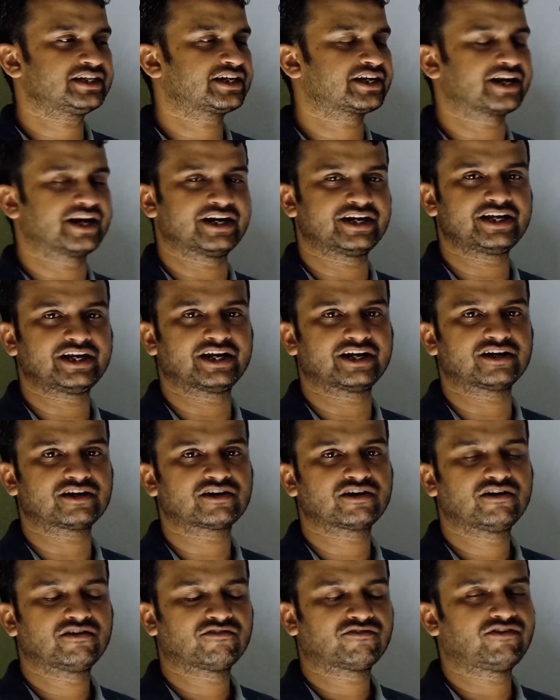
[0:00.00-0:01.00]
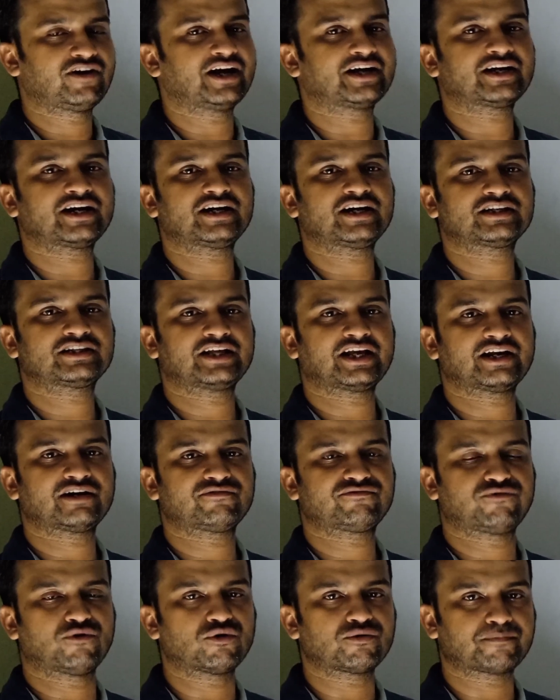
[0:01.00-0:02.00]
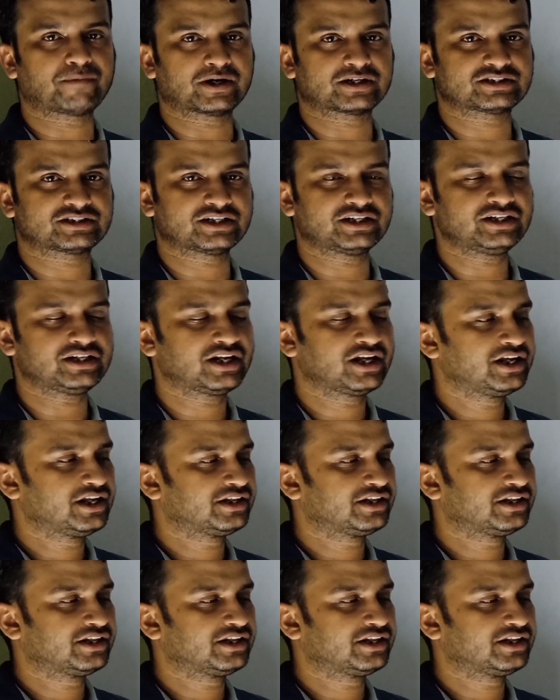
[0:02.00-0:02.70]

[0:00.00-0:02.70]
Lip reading: gradient flatter than 4%,